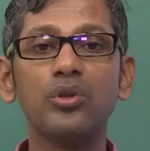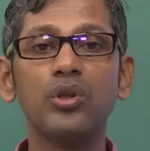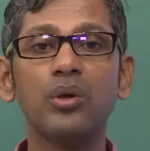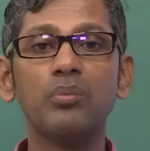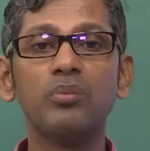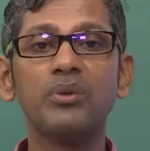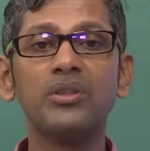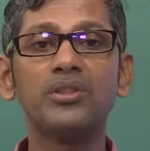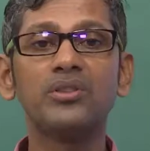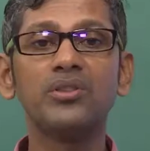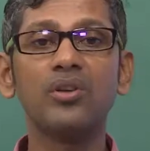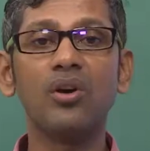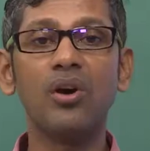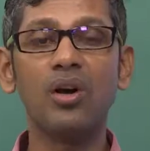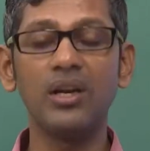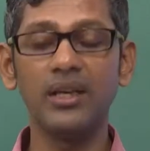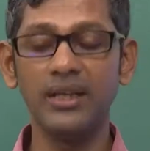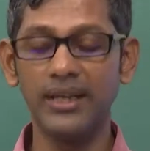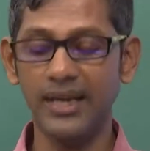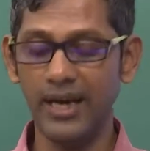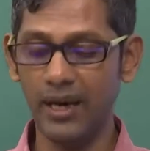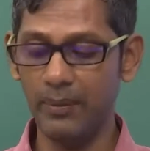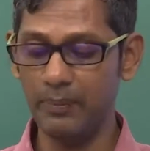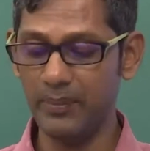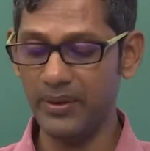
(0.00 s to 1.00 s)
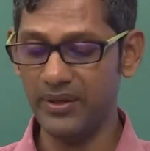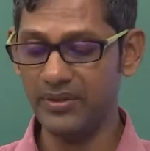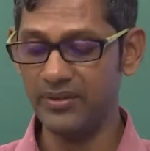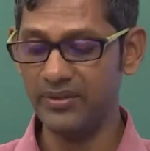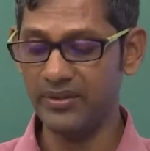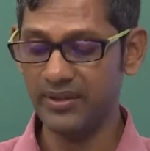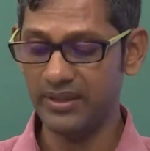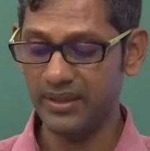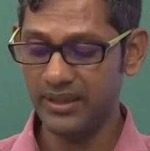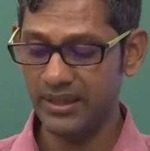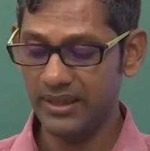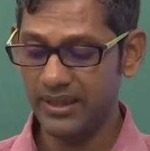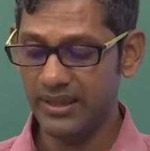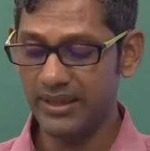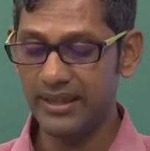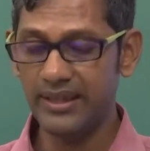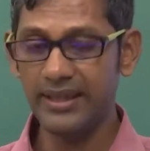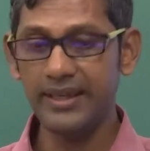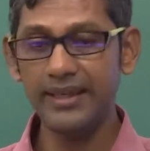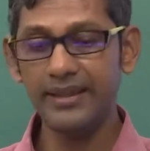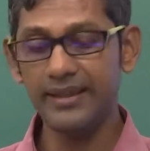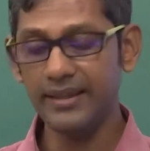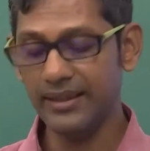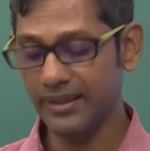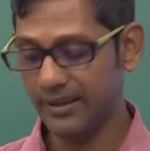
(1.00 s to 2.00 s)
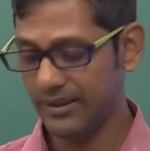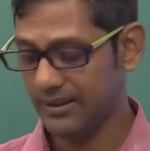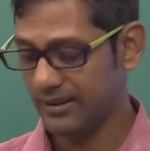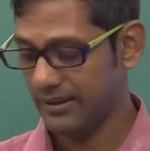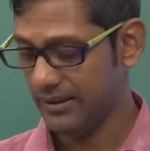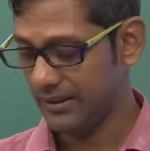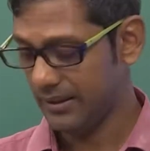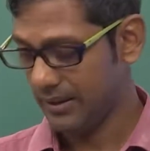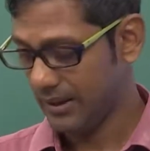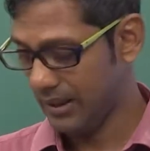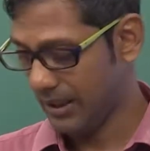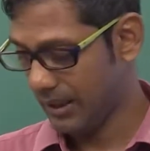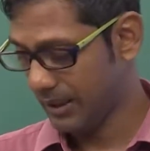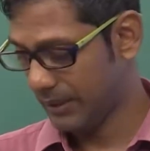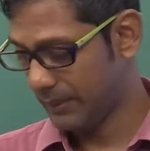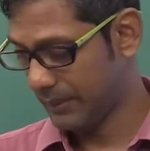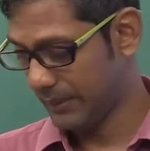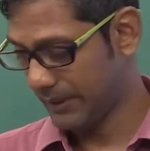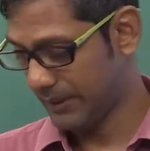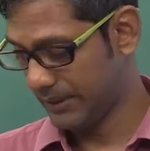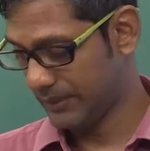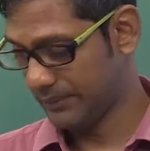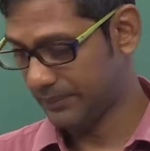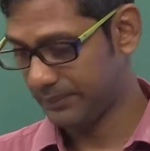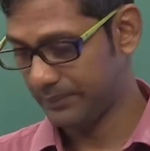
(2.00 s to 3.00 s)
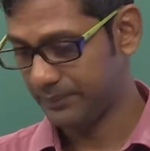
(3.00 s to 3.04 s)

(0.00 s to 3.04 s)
of the solid happens in the liquid.